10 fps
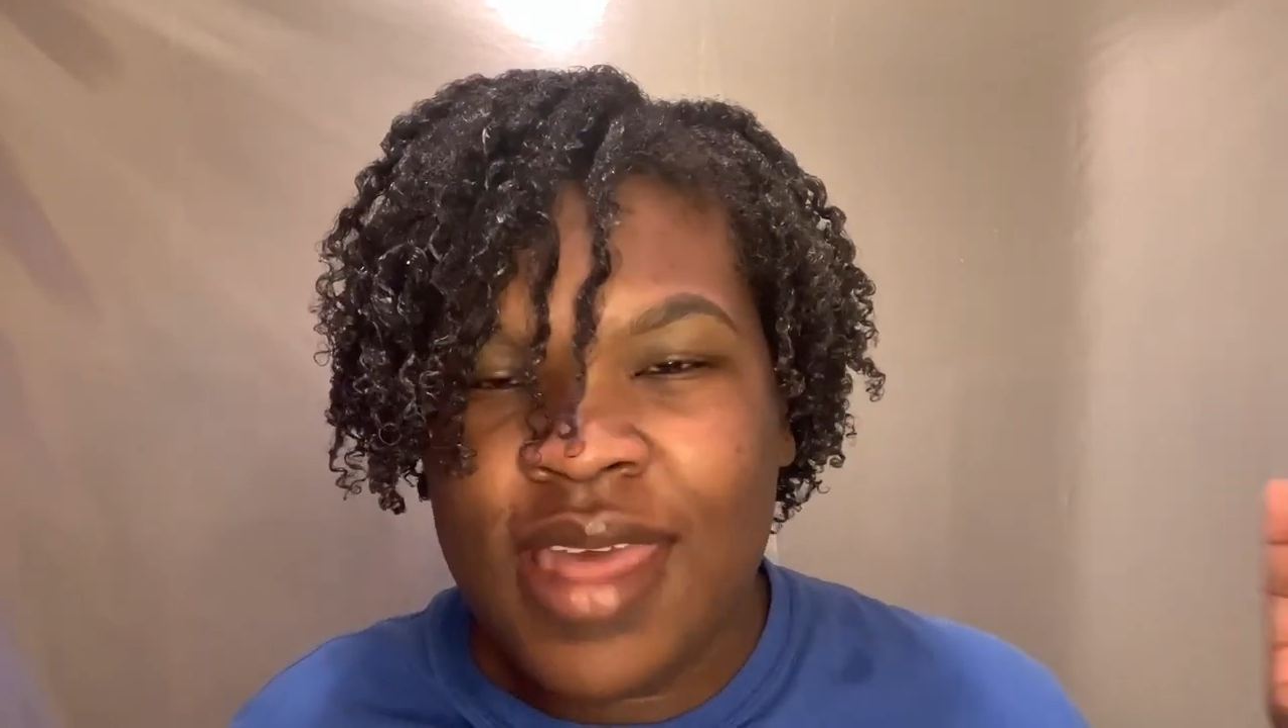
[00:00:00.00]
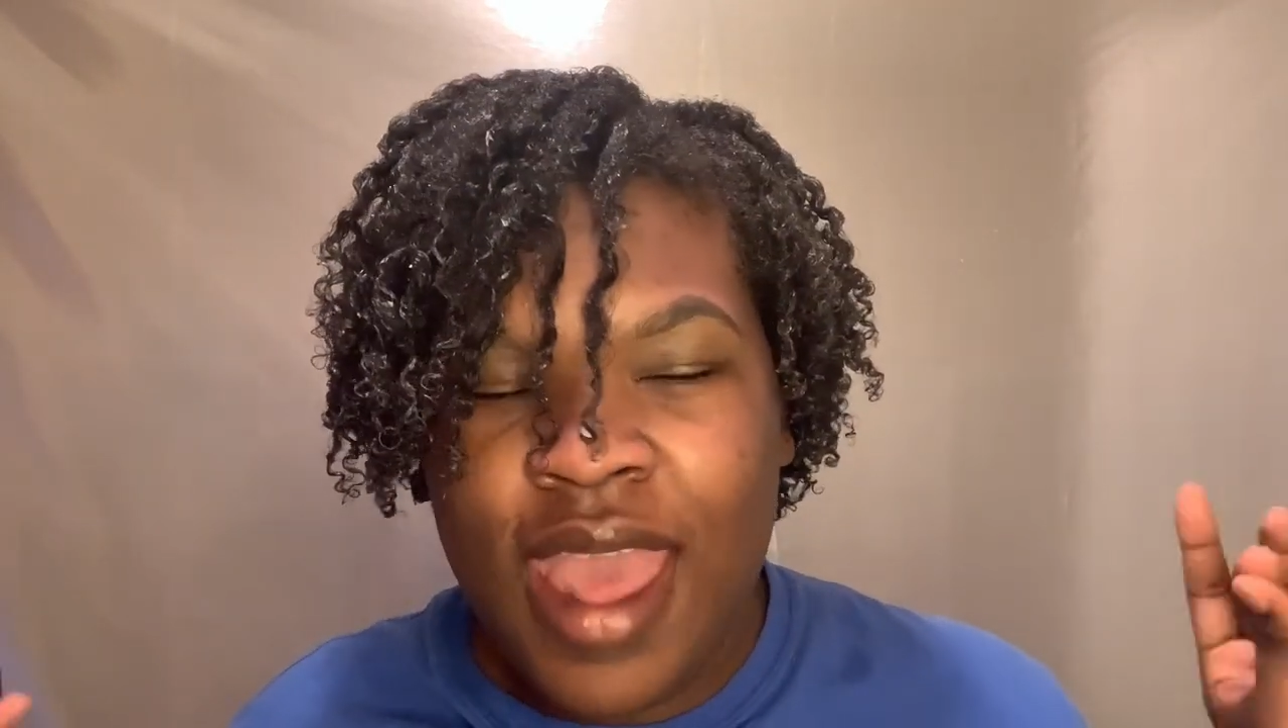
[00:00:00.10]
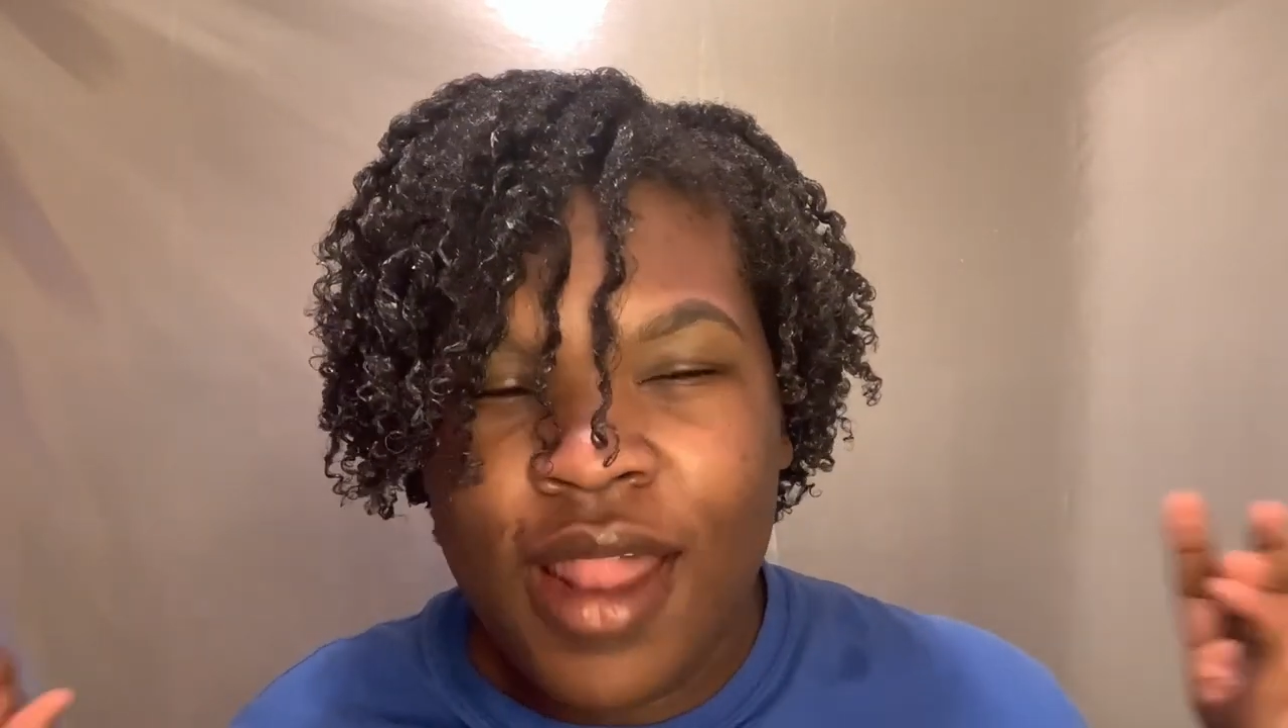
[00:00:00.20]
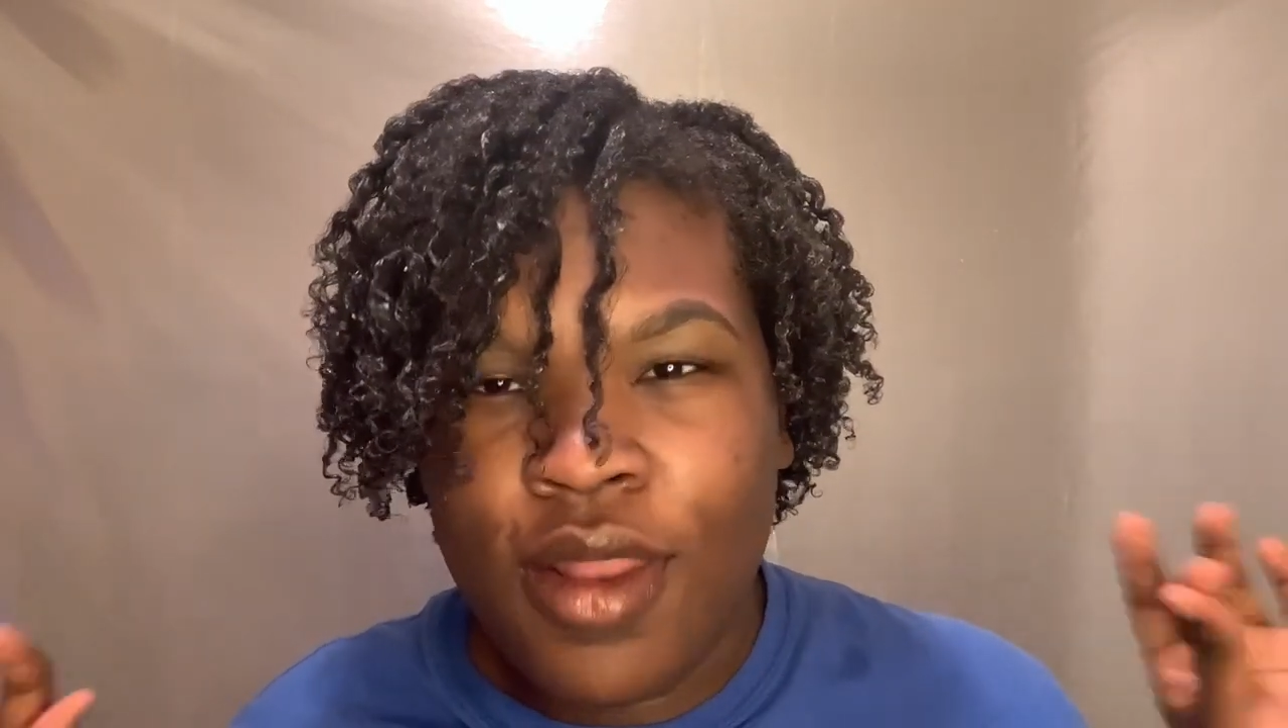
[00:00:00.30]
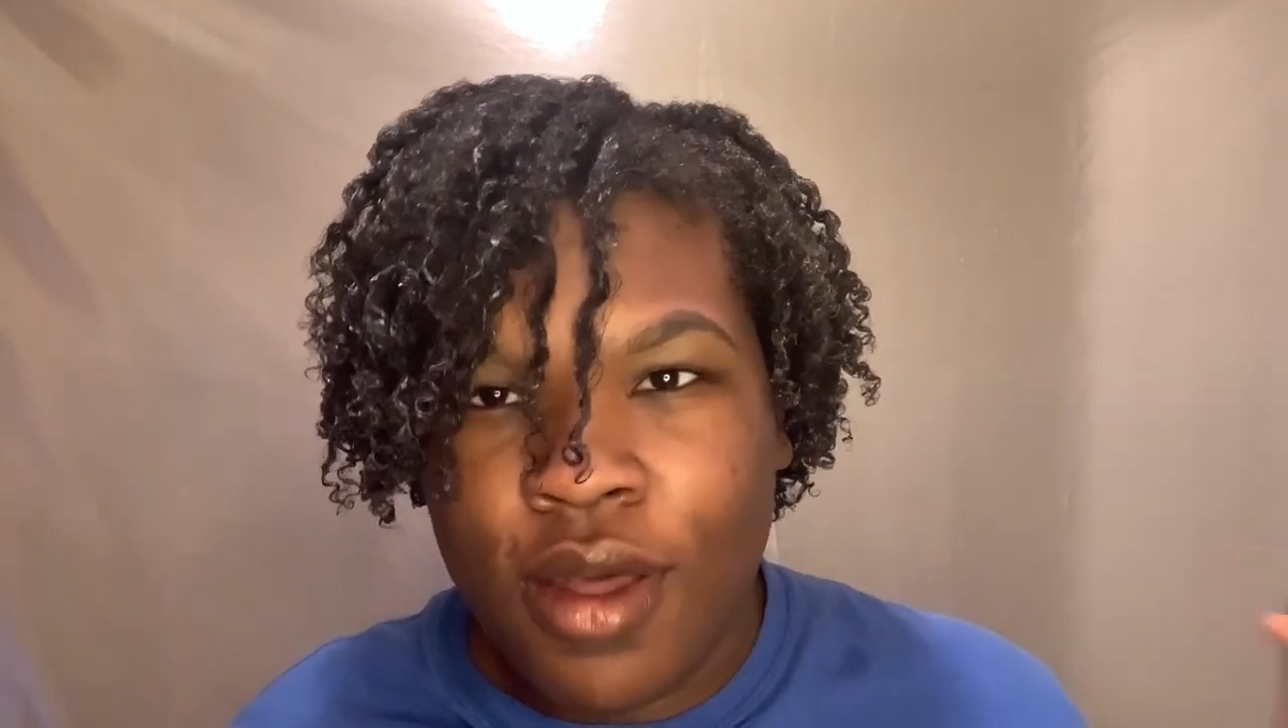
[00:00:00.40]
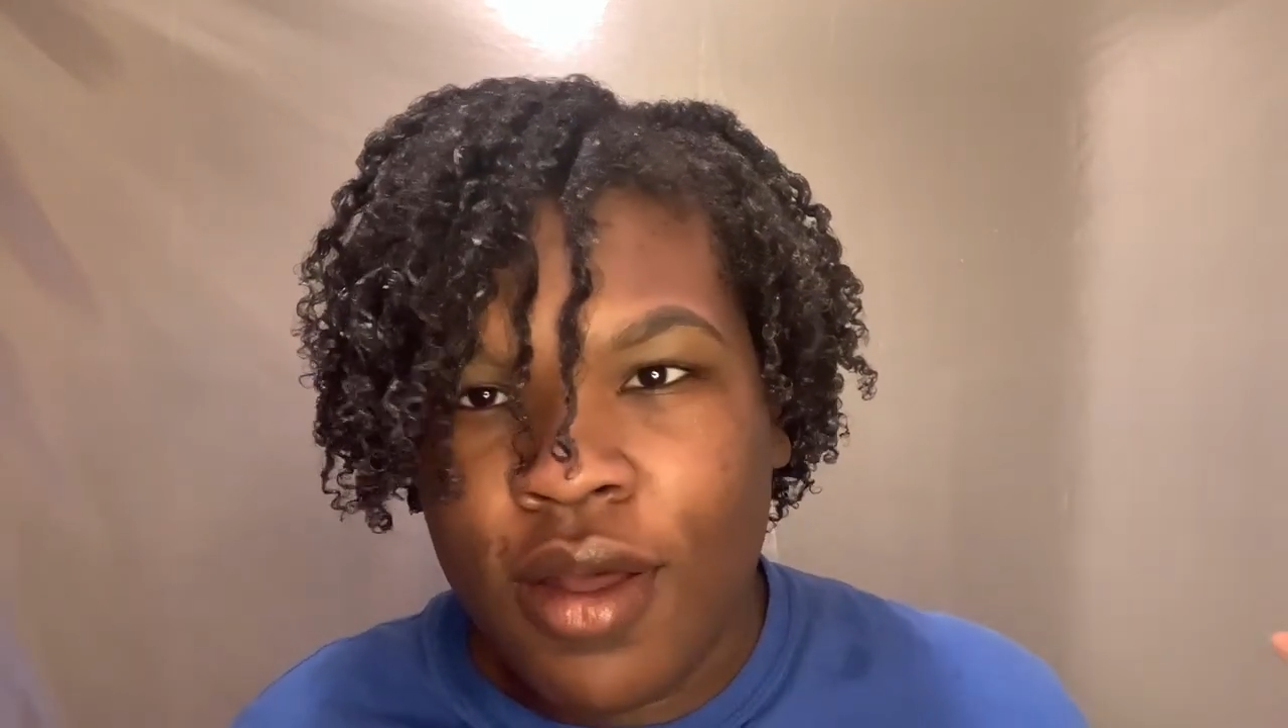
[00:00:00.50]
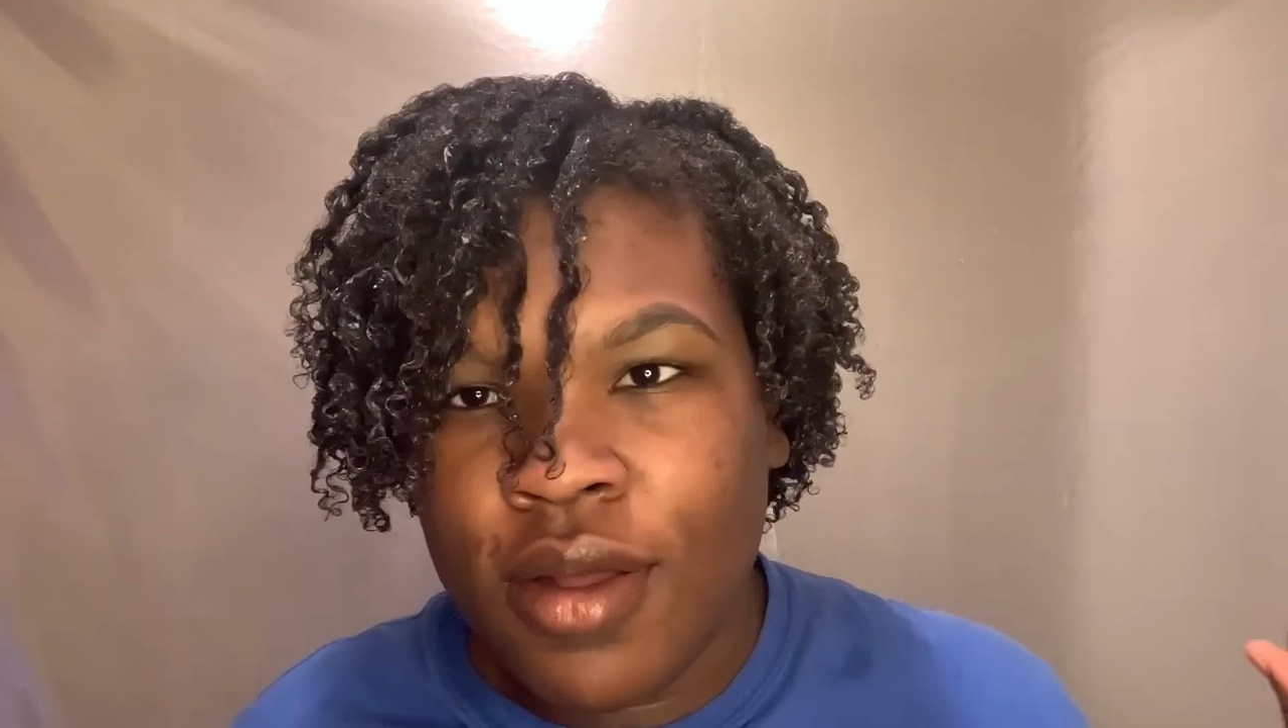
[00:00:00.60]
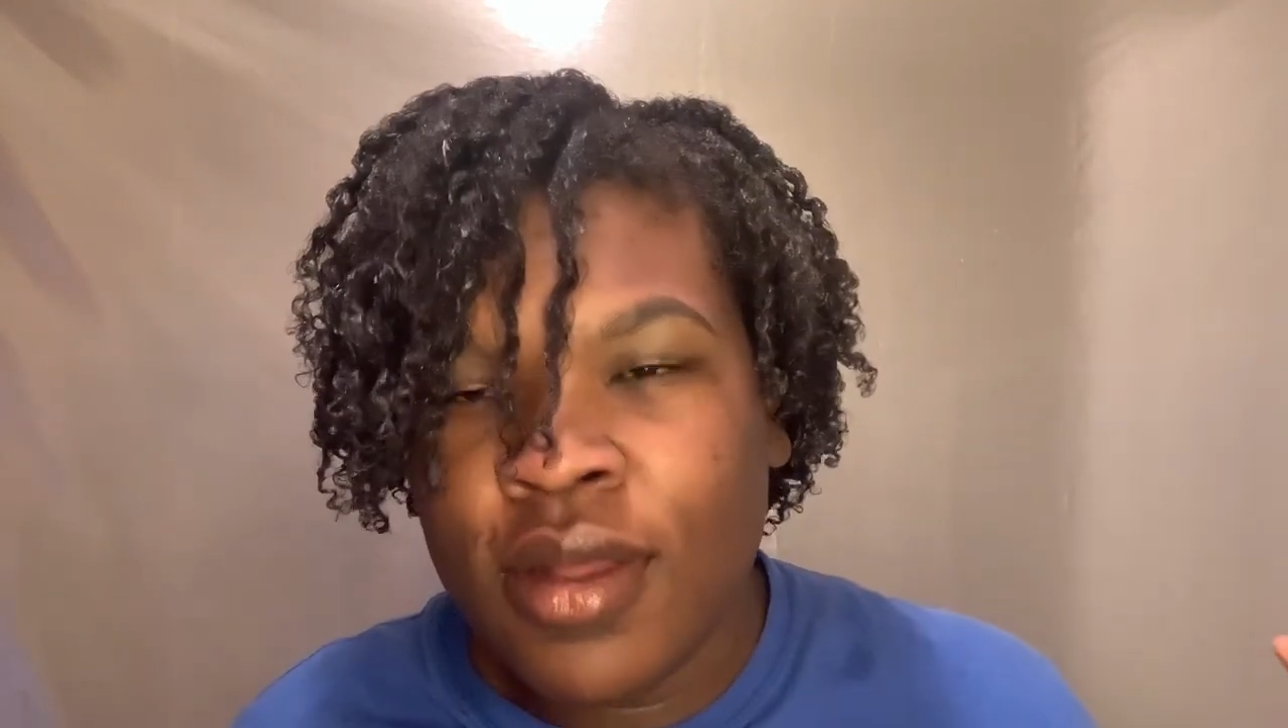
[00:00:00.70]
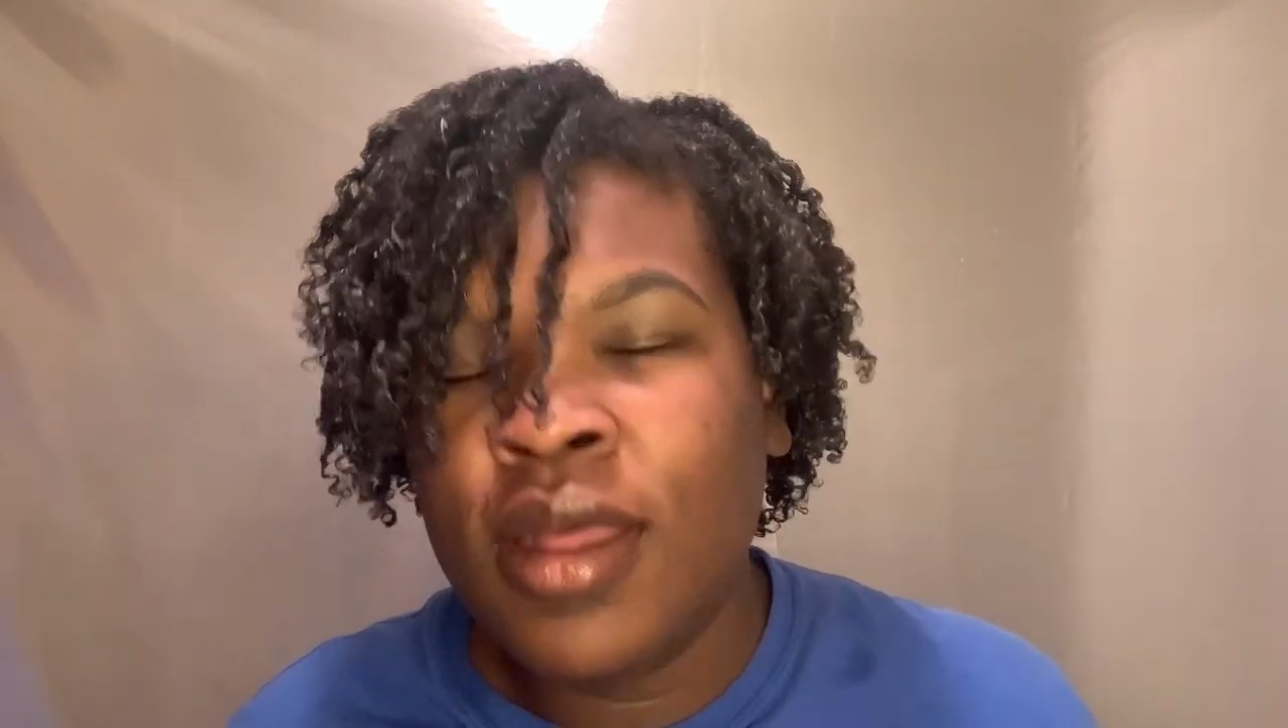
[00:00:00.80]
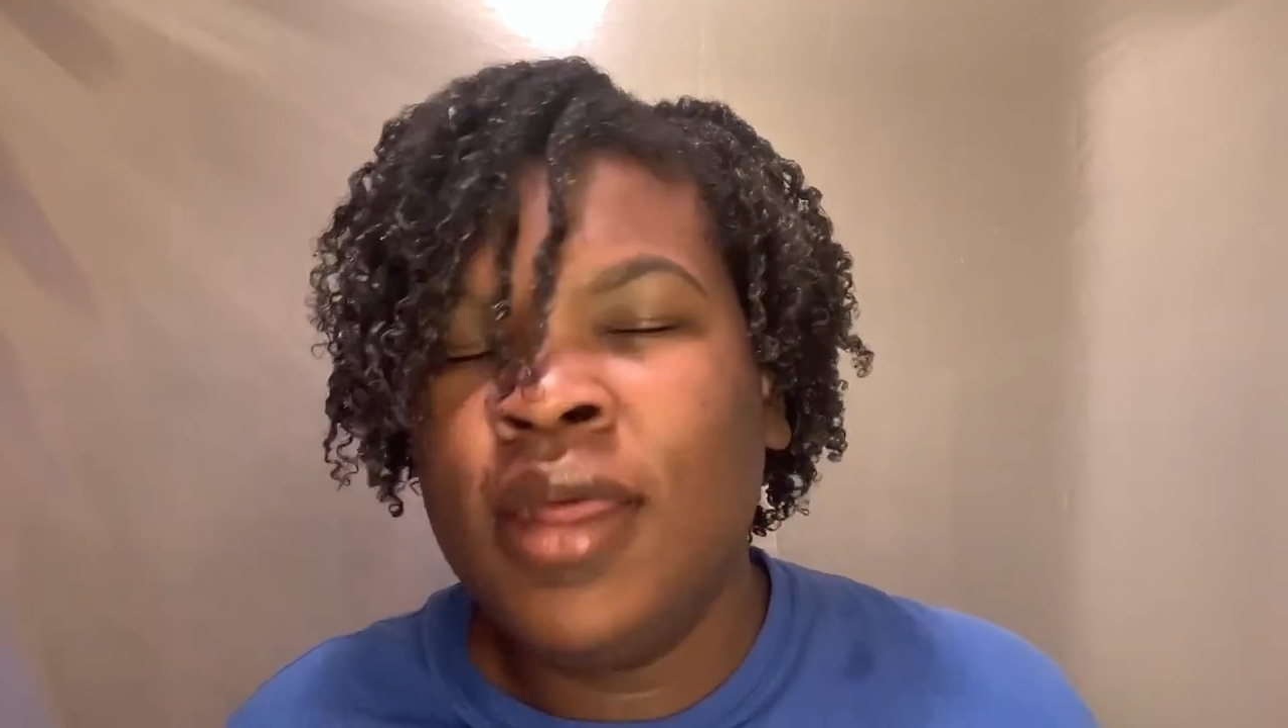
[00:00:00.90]
that
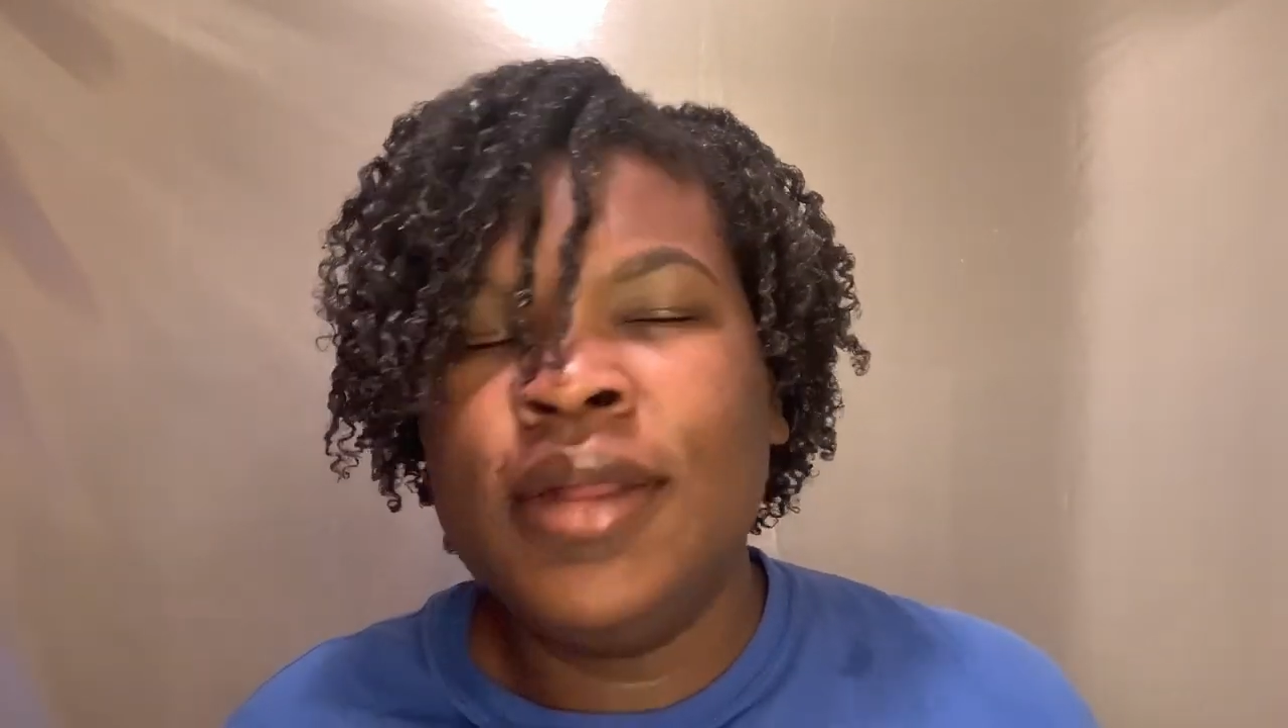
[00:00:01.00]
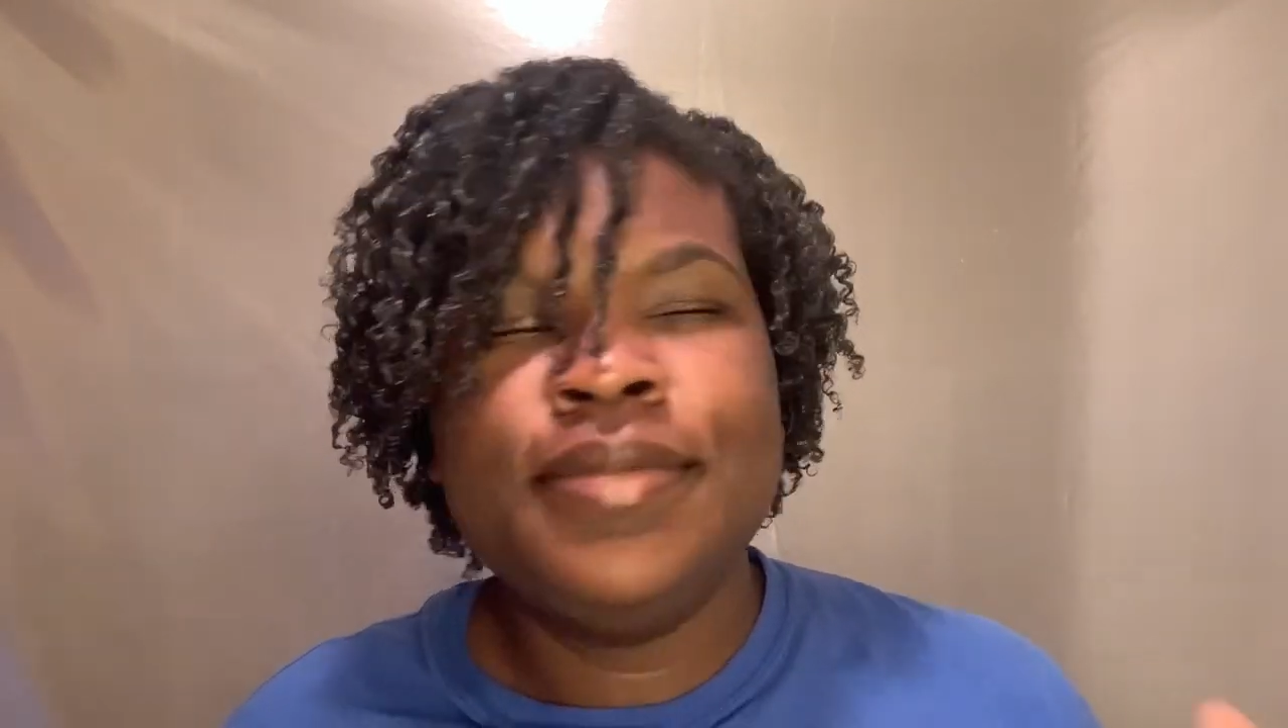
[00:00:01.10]
long.